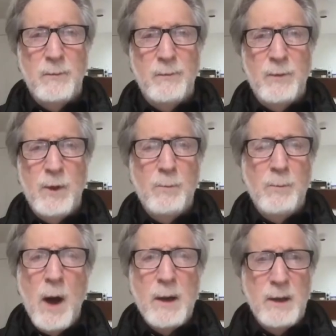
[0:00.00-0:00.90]
their
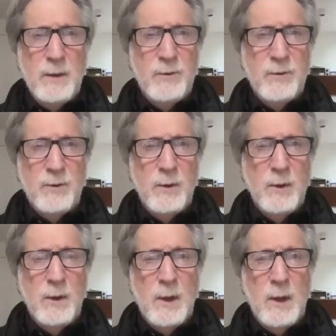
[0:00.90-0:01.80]
bodies
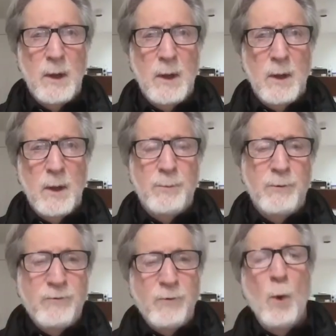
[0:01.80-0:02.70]

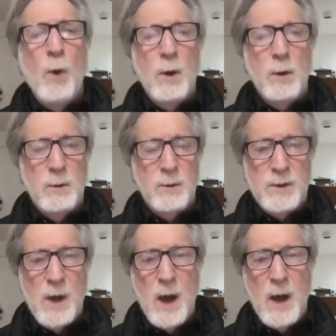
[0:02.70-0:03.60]
before
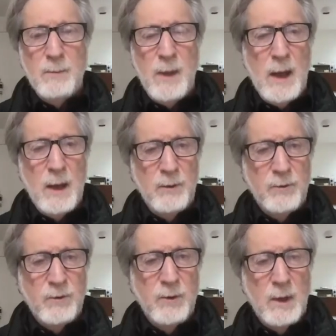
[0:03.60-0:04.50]
time
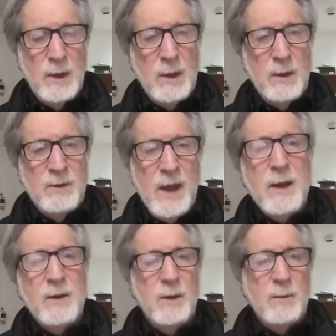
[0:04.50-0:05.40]
has
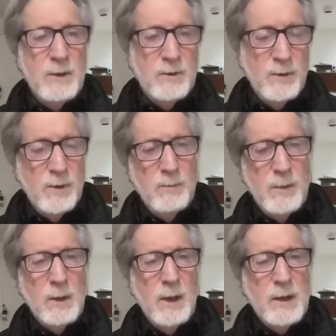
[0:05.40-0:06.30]
taken them into their
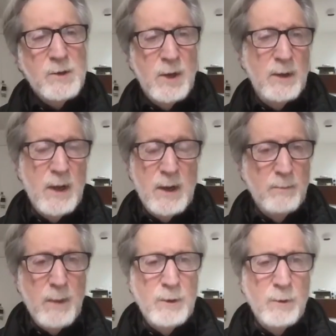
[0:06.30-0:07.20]
middle age, and then
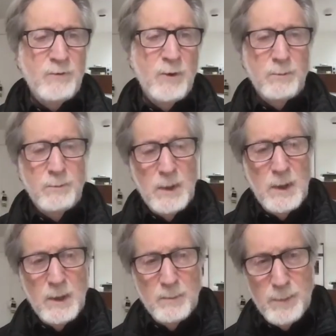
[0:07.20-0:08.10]
in my new film,
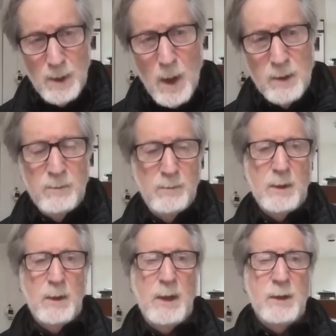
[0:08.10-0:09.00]
beyond
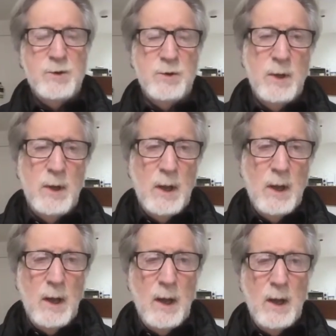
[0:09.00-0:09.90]
middle age,
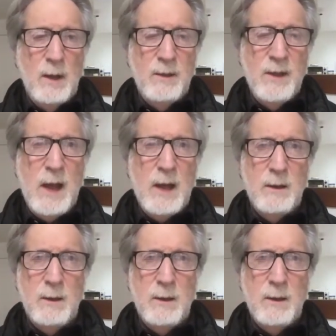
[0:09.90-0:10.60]
that